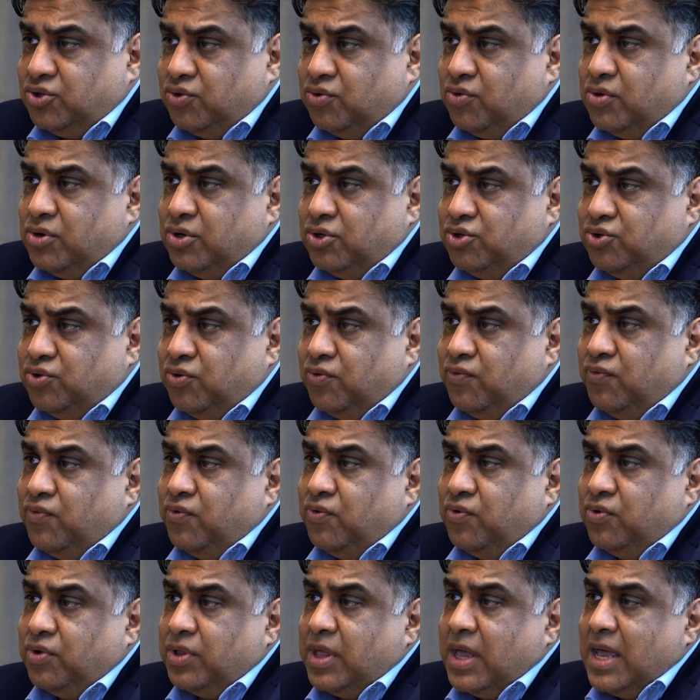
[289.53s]
so on and so
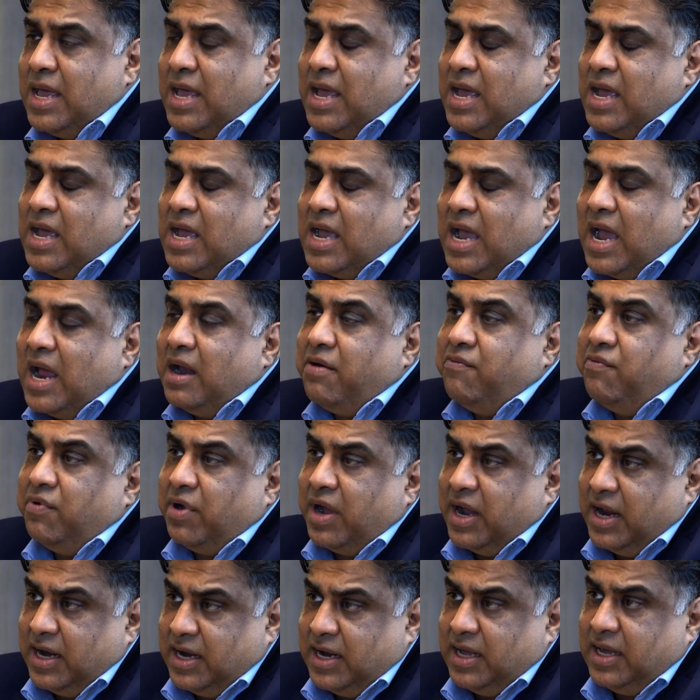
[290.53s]
forth,
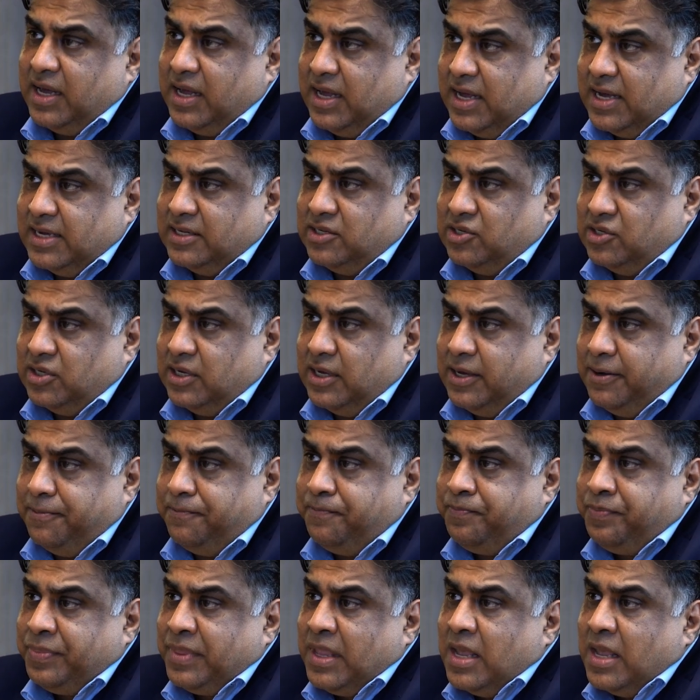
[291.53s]
advocating ESG,